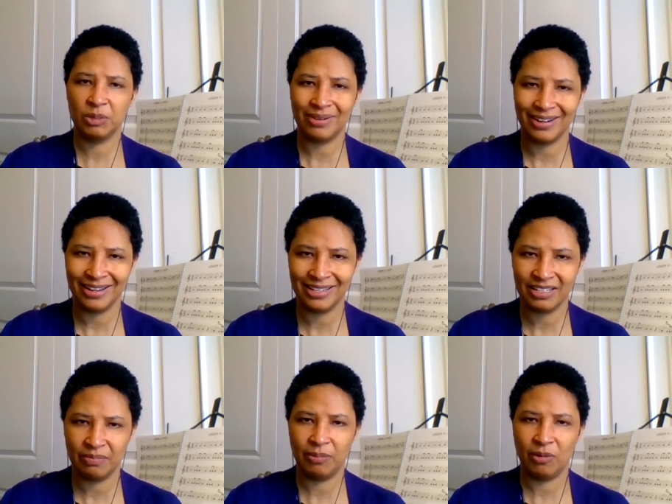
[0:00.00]

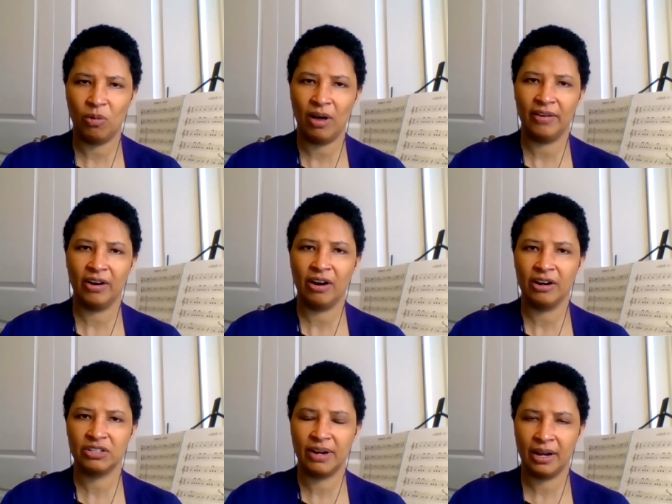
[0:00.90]
experiences of people while they're
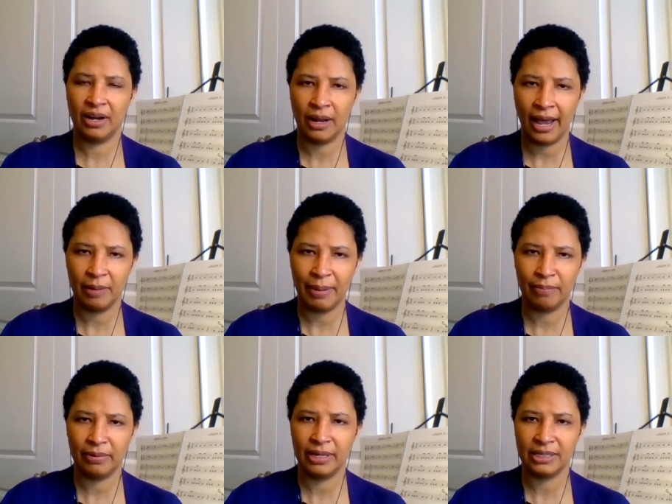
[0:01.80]
incarcerated, and
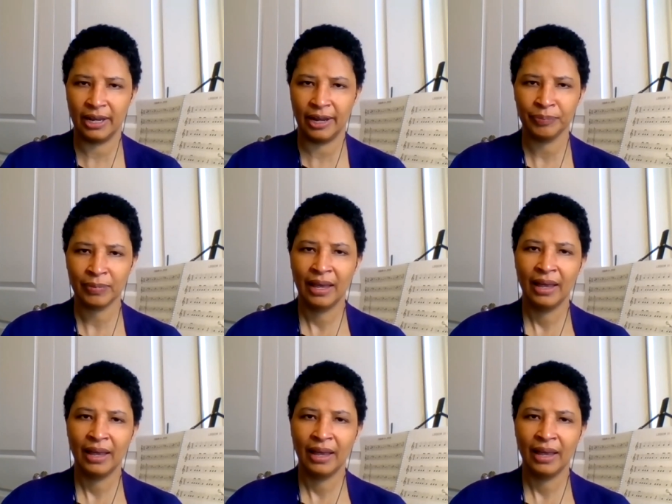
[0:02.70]
about policing.